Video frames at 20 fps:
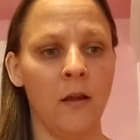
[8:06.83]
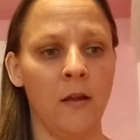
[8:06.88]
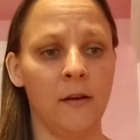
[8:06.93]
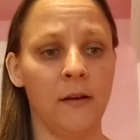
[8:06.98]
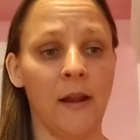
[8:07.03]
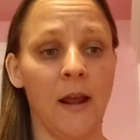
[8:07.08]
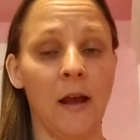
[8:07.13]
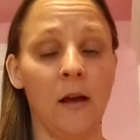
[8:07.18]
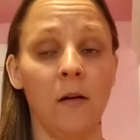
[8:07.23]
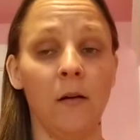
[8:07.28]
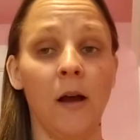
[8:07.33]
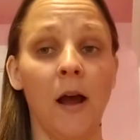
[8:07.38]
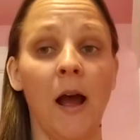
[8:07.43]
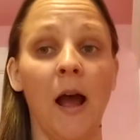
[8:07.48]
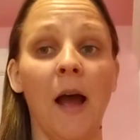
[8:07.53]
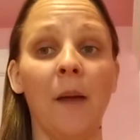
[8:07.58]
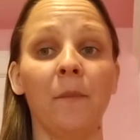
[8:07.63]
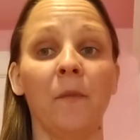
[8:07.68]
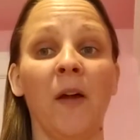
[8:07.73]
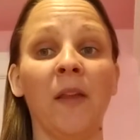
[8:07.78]

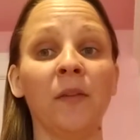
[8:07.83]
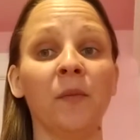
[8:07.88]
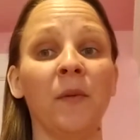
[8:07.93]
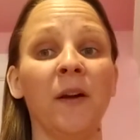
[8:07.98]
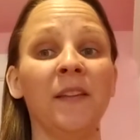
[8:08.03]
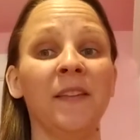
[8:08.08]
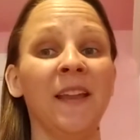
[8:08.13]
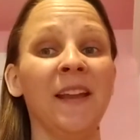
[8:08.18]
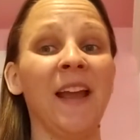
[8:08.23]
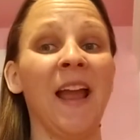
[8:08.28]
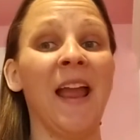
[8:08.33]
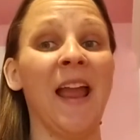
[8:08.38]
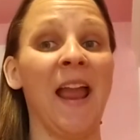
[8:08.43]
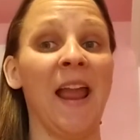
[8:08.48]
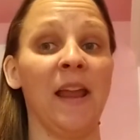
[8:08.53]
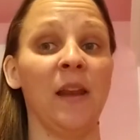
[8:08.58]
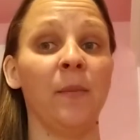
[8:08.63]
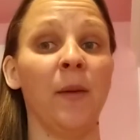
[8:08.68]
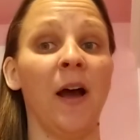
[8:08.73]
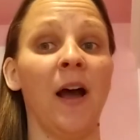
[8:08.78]
that's one thing I
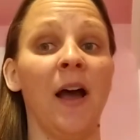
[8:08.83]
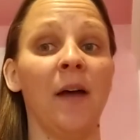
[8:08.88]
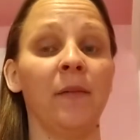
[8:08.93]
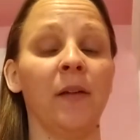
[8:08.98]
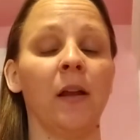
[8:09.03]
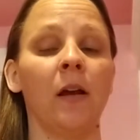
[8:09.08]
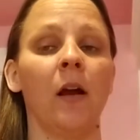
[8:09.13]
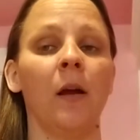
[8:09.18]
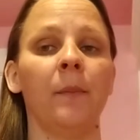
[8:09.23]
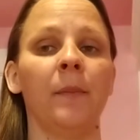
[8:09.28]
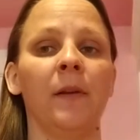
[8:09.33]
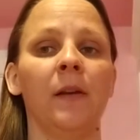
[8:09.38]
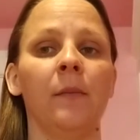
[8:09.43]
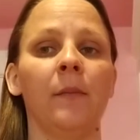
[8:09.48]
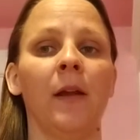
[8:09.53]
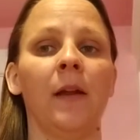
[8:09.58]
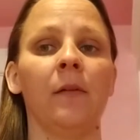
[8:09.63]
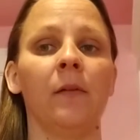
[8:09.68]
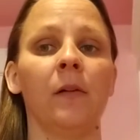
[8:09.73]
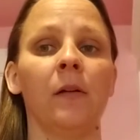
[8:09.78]
hate about having carpet in
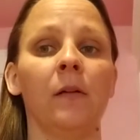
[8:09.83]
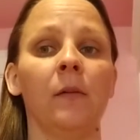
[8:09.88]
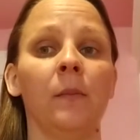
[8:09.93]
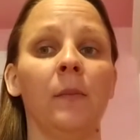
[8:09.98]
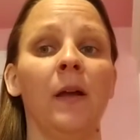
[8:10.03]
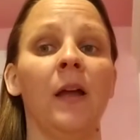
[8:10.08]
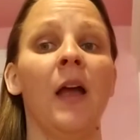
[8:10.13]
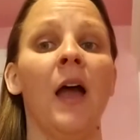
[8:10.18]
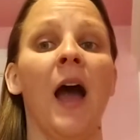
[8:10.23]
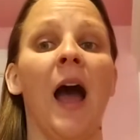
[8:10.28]
my room.